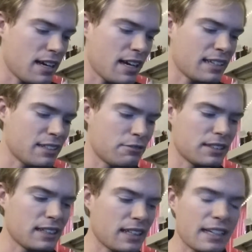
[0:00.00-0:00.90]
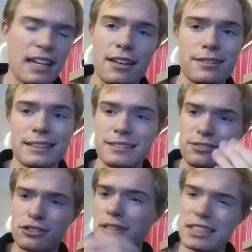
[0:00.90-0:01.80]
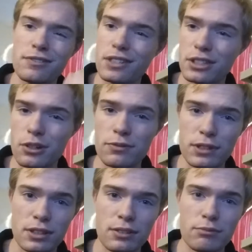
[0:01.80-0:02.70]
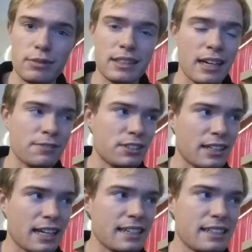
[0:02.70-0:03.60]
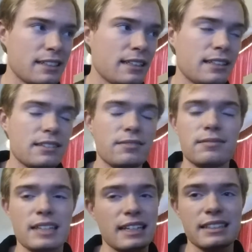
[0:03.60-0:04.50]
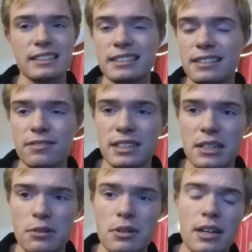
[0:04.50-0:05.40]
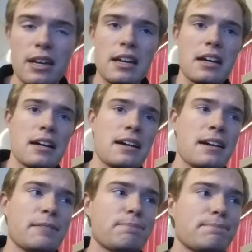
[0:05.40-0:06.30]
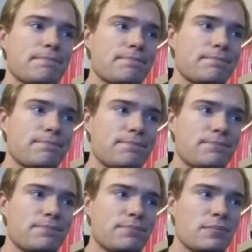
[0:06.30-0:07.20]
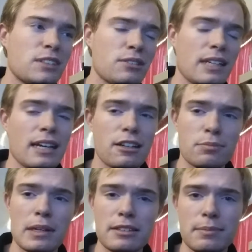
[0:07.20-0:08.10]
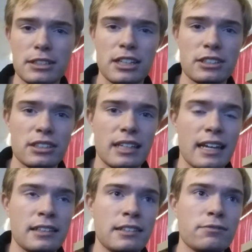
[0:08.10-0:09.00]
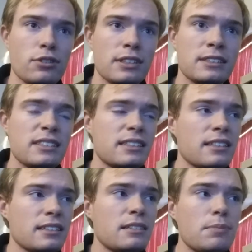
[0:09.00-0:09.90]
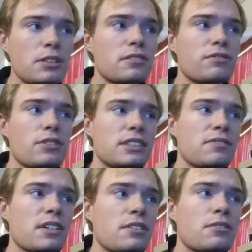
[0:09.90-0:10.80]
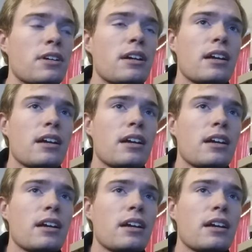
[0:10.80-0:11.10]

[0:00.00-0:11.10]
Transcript: I didn't really like how it transferred over when, after I edited it and added it into the video. Um, so yeah, I'll probably be changing the alien voice. The computer voice, though,